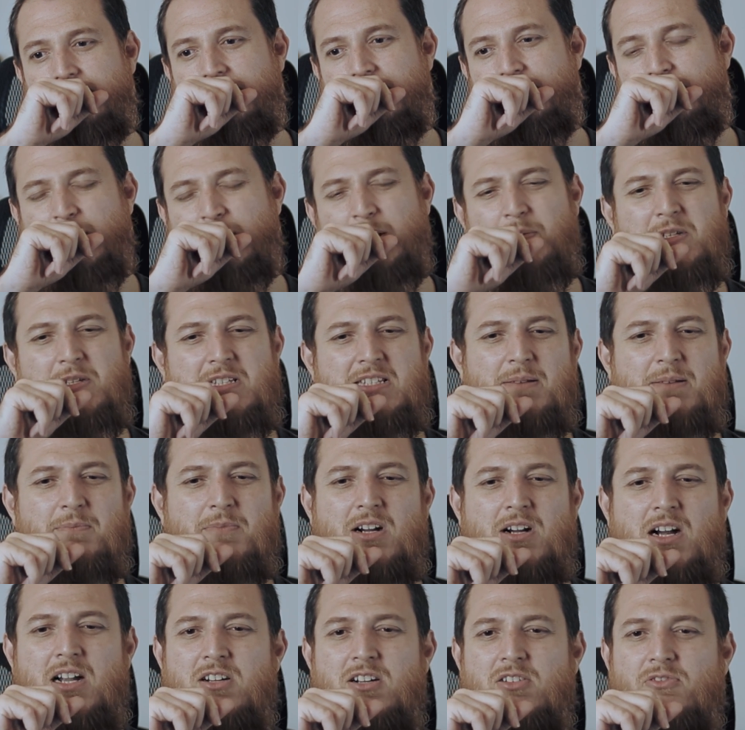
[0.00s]
Maybe some
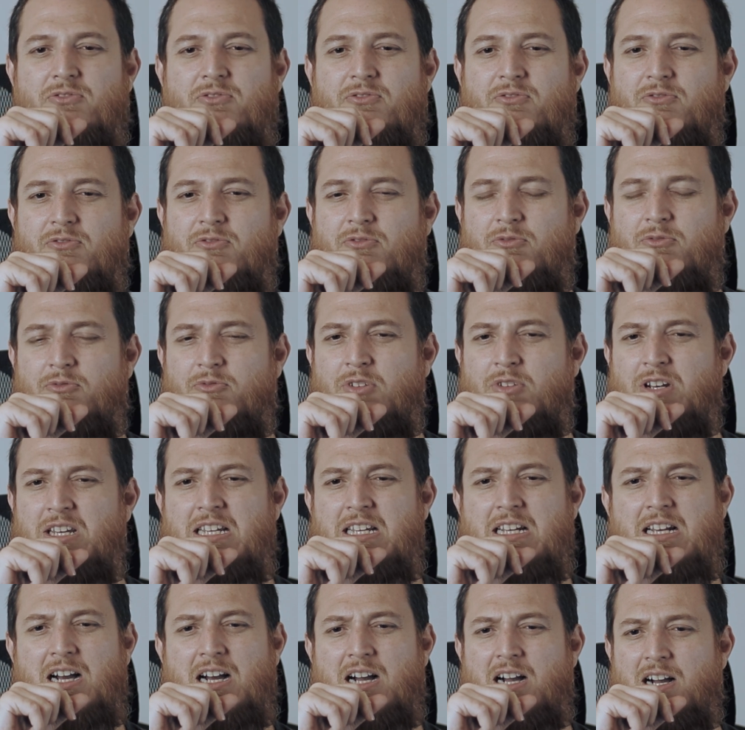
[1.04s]
kind of
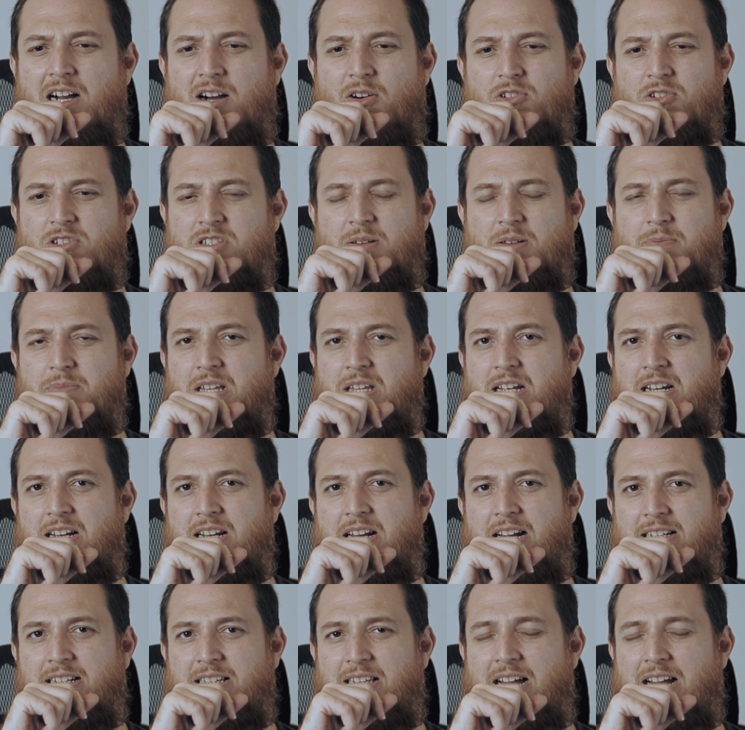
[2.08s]
vanilla or something
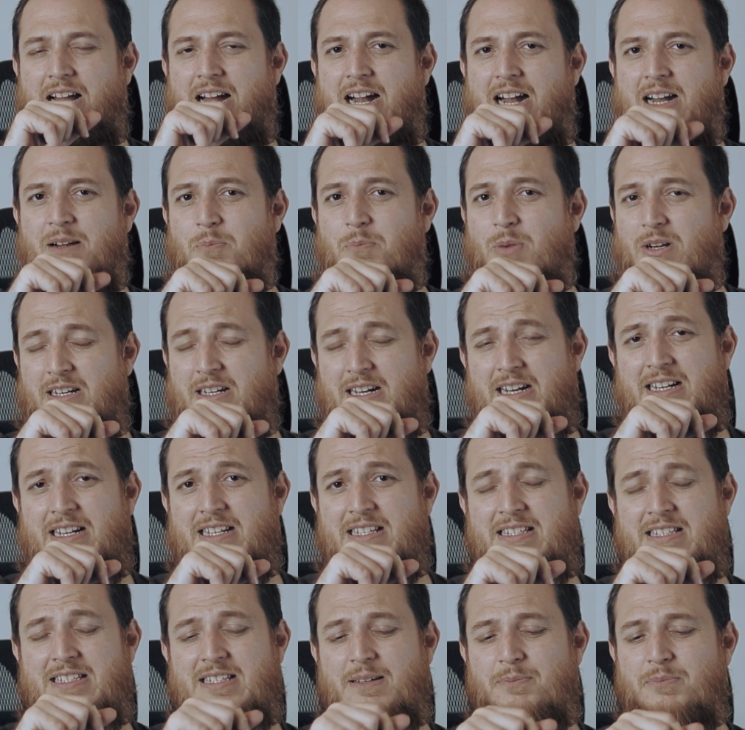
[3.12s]
like that, but it is
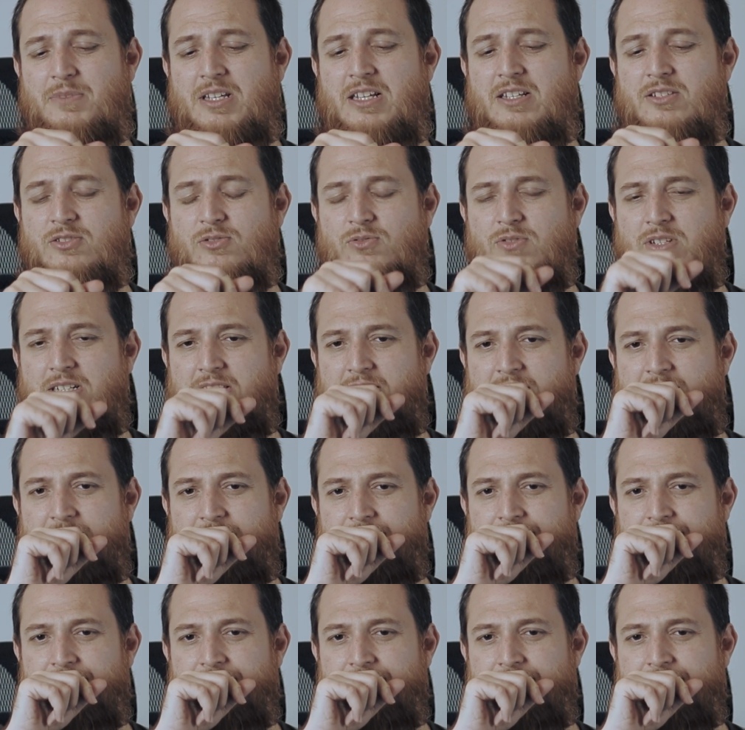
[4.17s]
something sweet.